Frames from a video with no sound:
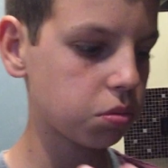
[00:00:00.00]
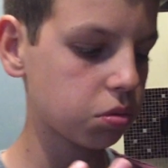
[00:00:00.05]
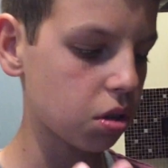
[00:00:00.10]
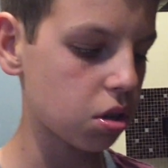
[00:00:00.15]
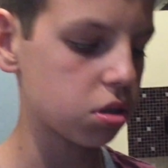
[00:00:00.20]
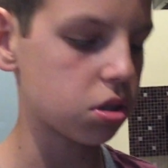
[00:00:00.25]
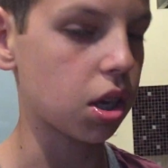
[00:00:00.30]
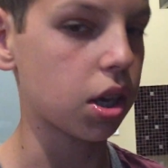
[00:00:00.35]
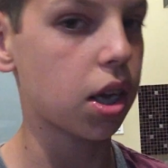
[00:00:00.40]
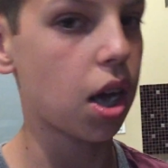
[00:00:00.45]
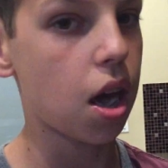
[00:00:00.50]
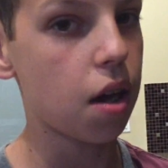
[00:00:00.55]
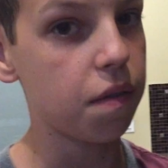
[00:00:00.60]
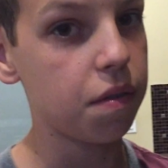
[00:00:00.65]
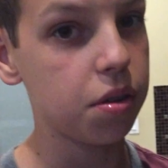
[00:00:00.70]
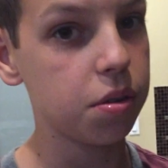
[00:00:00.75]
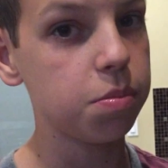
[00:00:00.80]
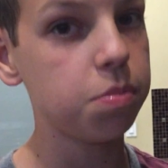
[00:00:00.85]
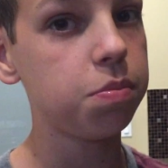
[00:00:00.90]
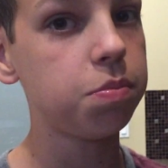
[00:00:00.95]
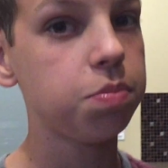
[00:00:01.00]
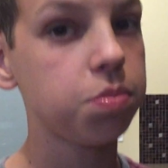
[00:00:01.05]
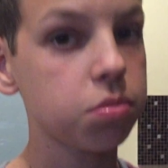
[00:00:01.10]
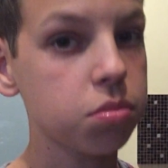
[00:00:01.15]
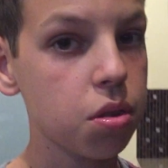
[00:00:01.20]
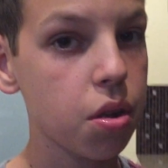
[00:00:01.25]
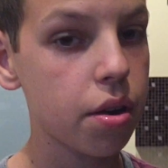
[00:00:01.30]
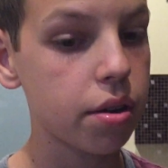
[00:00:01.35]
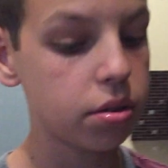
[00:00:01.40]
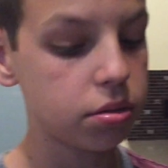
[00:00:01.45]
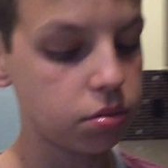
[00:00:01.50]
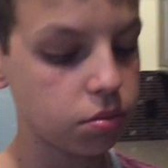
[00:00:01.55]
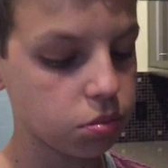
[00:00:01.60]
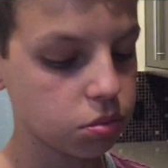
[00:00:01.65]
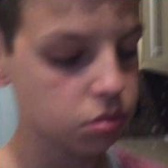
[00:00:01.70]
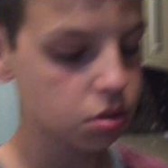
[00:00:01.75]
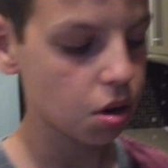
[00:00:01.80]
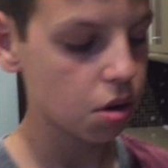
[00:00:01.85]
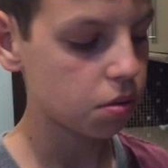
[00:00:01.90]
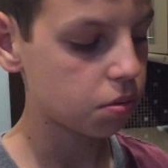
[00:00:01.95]
it's like heaven
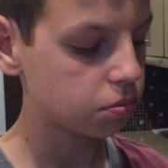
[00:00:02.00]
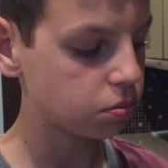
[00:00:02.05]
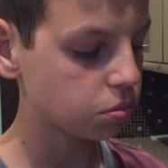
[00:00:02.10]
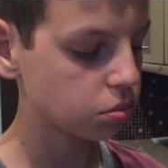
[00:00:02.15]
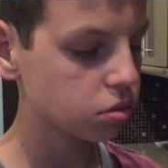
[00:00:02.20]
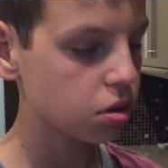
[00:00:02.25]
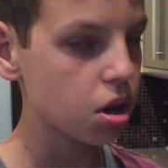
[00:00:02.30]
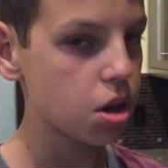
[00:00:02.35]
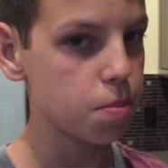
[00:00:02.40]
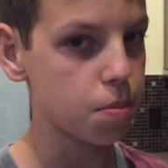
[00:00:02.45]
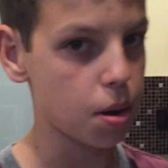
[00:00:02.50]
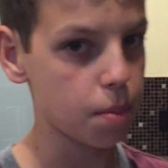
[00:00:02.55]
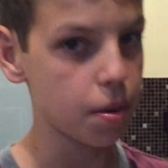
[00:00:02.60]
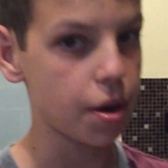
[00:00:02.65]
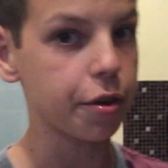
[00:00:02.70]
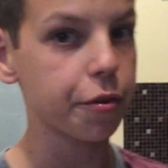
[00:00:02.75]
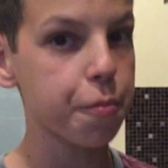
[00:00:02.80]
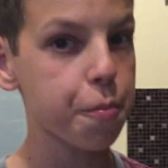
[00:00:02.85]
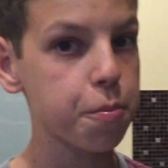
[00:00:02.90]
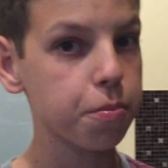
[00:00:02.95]
in my mouth.